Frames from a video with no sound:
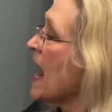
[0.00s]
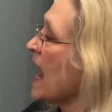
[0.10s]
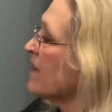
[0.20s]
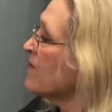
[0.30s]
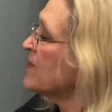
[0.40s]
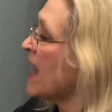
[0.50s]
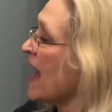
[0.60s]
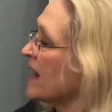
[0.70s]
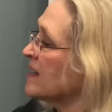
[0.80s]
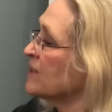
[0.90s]
And
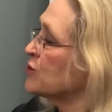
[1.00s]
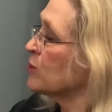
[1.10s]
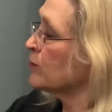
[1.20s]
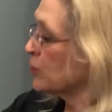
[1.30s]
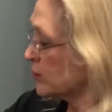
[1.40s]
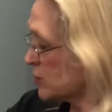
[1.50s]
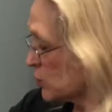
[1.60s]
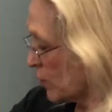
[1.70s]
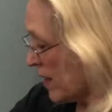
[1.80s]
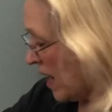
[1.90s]
that is your little
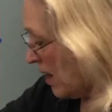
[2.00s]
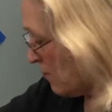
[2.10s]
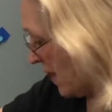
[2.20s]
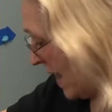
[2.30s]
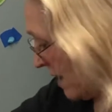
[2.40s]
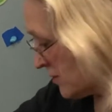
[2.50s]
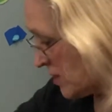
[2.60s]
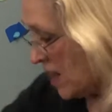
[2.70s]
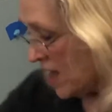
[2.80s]
story about